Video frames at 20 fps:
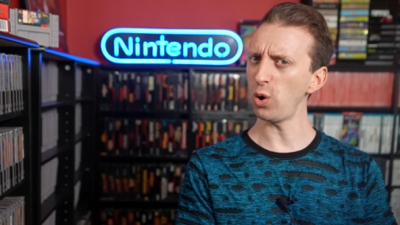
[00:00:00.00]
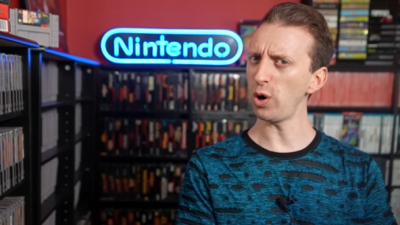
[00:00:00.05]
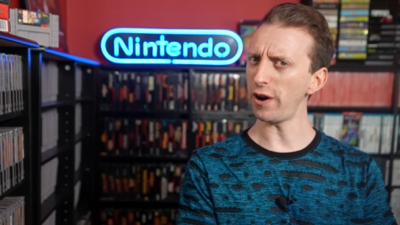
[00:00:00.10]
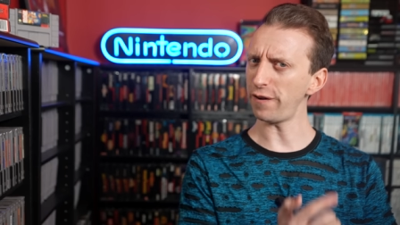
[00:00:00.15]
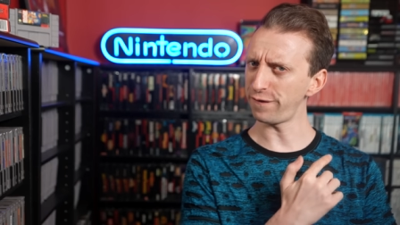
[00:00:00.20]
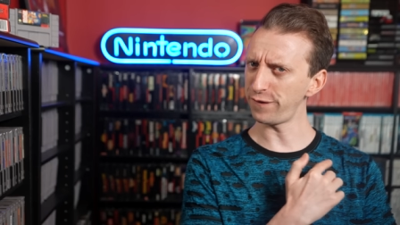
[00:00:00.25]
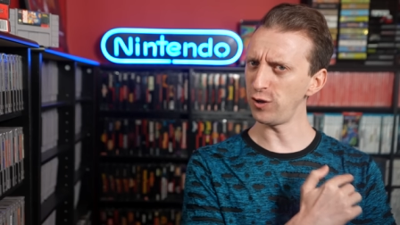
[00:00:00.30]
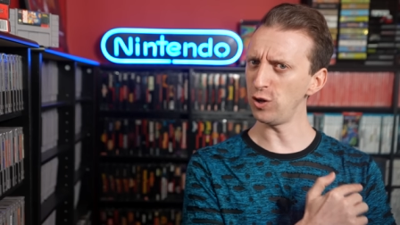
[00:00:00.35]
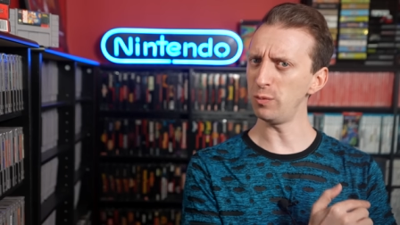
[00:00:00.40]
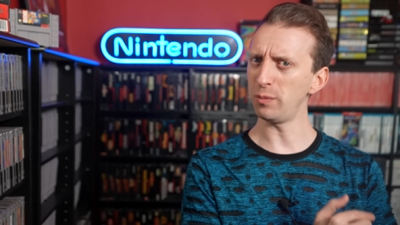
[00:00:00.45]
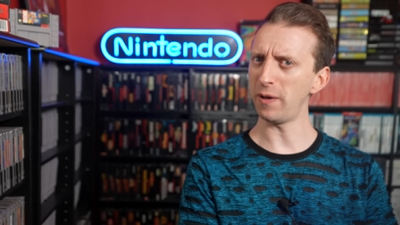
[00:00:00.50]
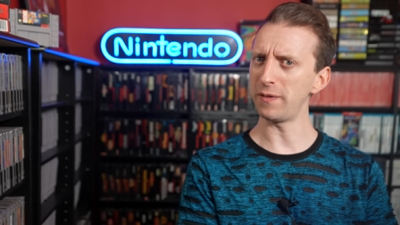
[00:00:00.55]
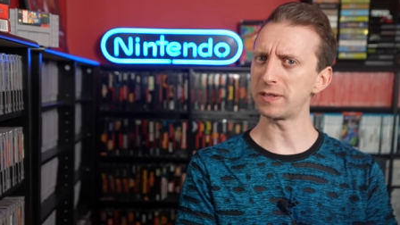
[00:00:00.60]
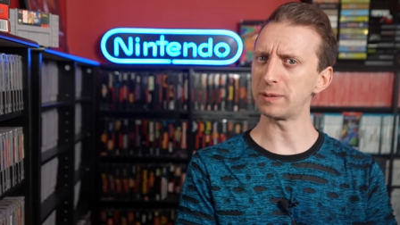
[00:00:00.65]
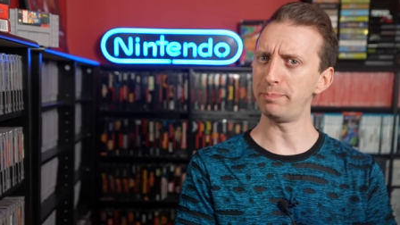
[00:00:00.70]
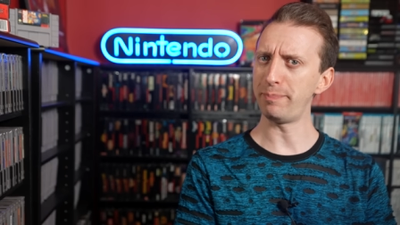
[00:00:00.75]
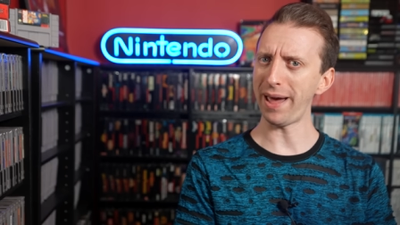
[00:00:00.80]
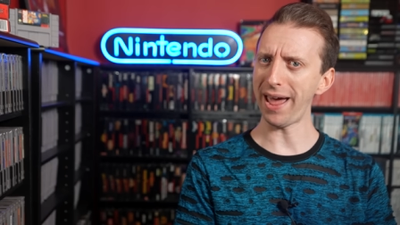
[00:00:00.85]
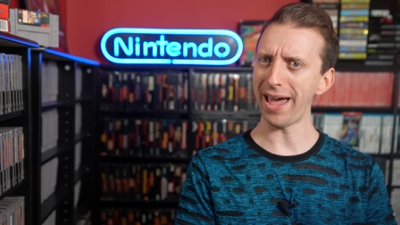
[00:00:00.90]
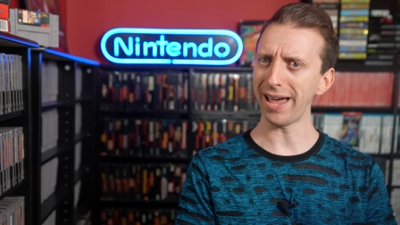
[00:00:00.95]
a few months
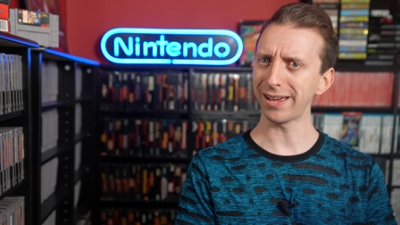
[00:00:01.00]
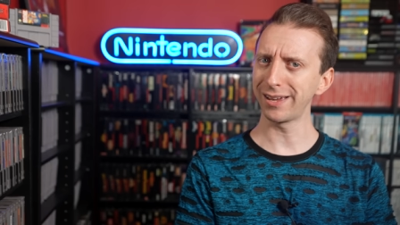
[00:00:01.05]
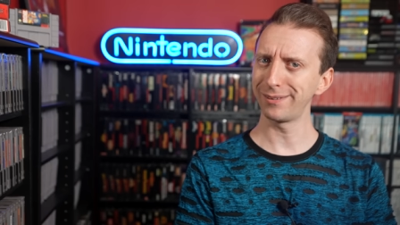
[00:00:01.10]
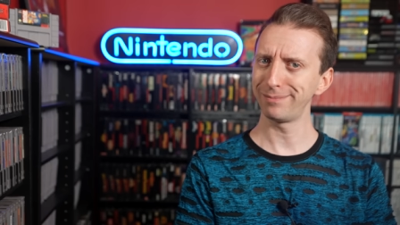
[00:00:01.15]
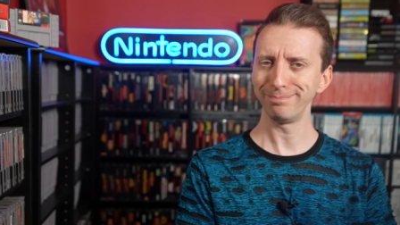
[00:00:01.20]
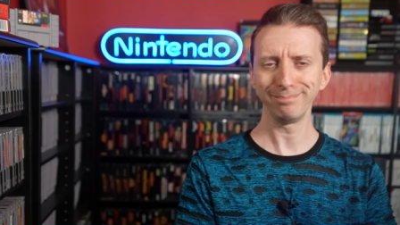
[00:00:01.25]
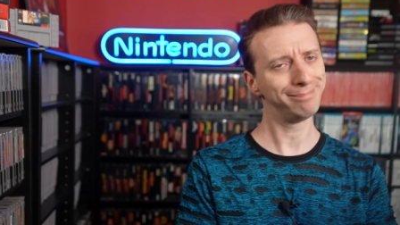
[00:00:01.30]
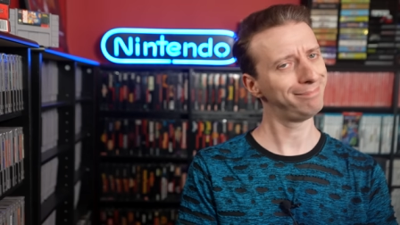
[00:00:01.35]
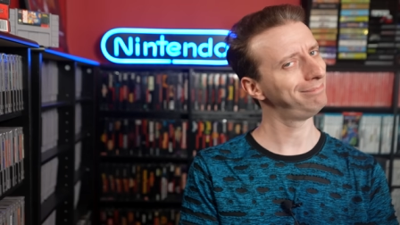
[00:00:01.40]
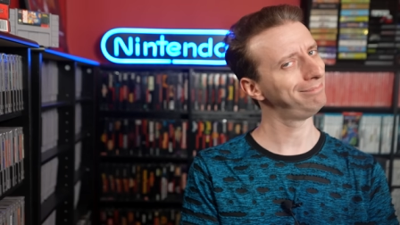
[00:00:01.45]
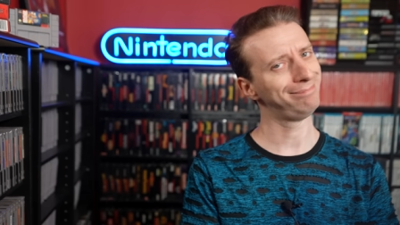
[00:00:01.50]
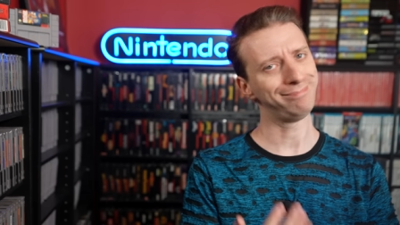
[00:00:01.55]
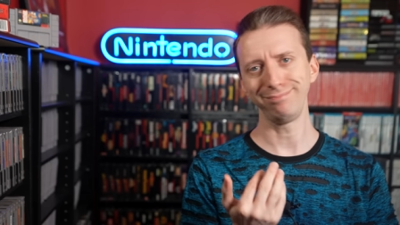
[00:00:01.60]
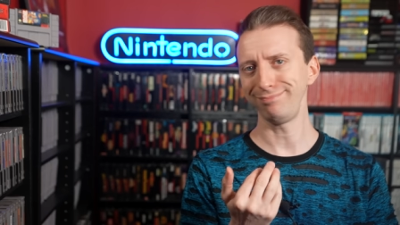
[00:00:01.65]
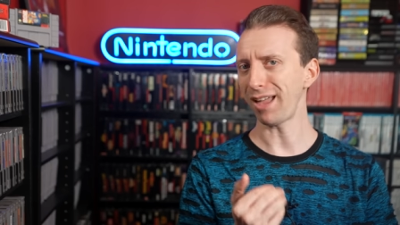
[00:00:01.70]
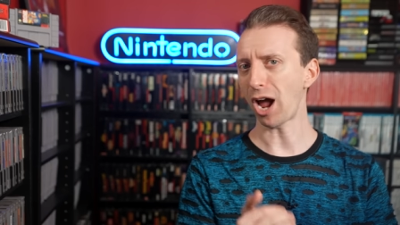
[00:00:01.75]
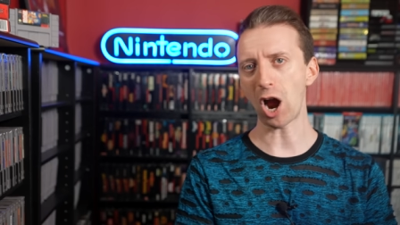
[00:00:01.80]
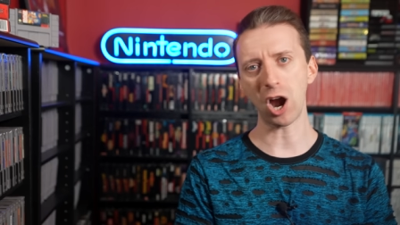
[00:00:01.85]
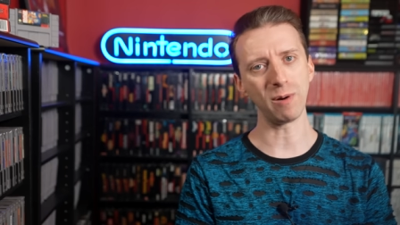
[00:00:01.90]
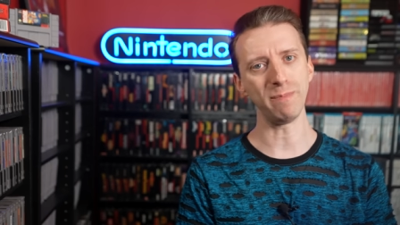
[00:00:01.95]
back,
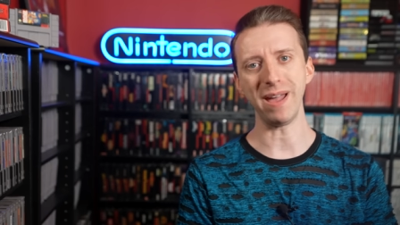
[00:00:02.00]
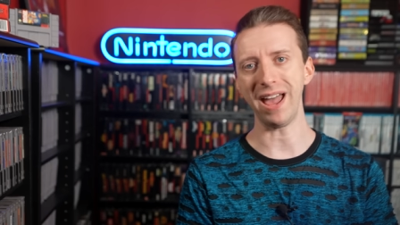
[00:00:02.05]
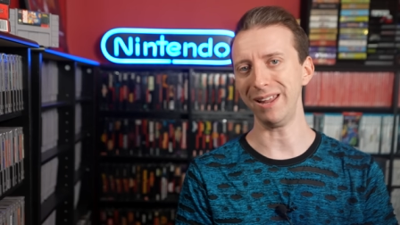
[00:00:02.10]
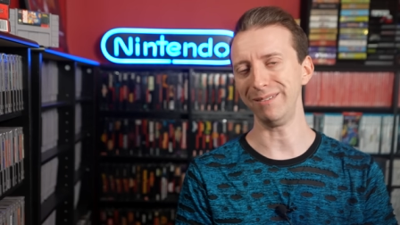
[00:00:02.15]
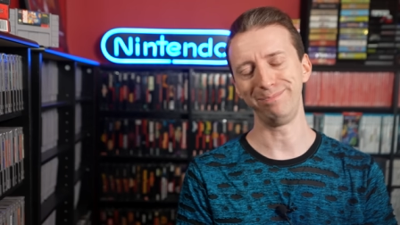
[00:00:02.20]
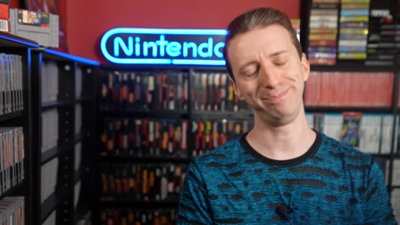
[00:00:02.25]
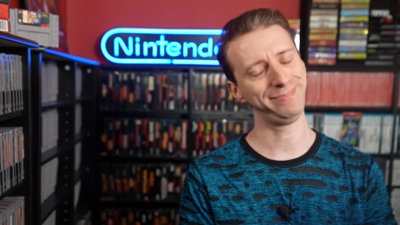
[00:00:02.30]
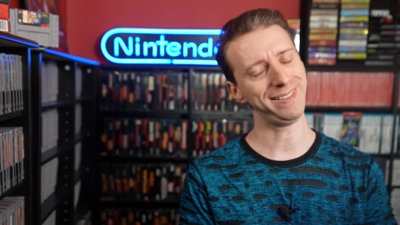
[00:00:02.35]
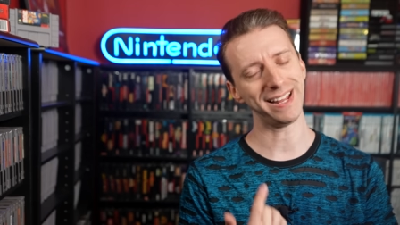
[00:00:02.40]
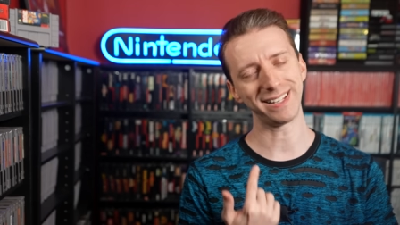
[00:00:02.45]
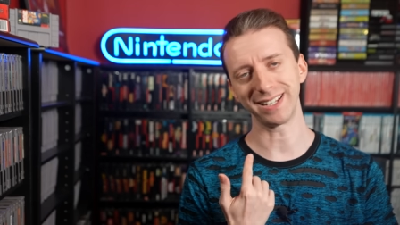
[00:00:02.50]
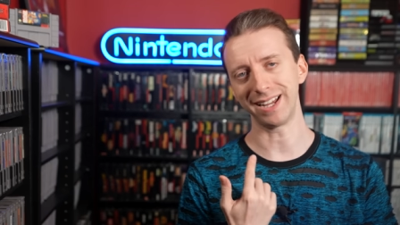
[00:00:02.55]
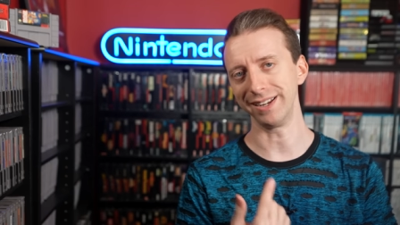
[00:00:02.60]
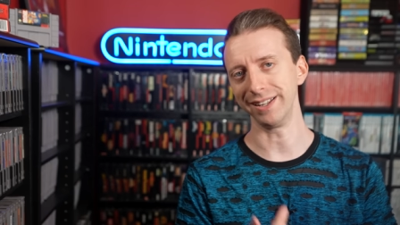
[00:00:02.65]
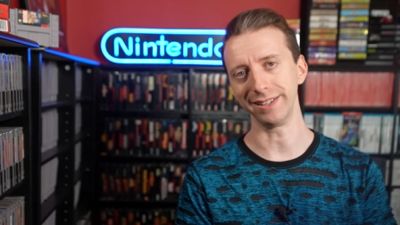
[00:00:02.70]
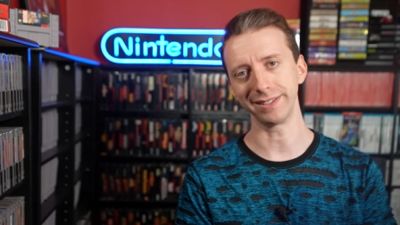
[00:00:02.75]
our bad, that's on